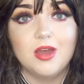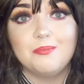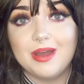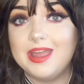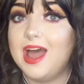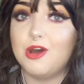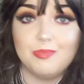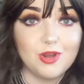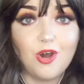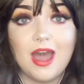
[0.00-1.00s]
But yeah, I hope
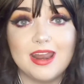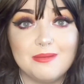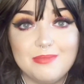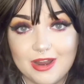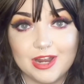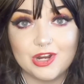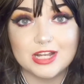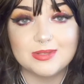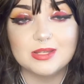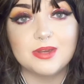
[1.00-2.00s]
you all had a Merry
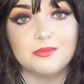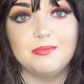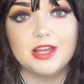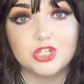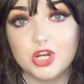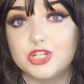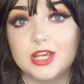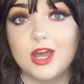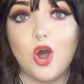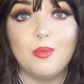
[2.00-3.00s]
Christmas. Make sure you check
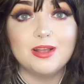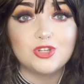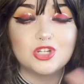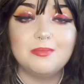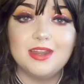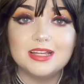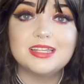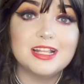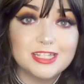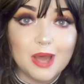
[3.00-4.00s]
out all my social medias
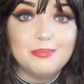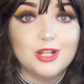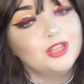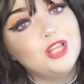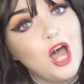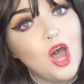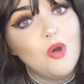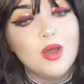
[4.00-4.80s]
down below.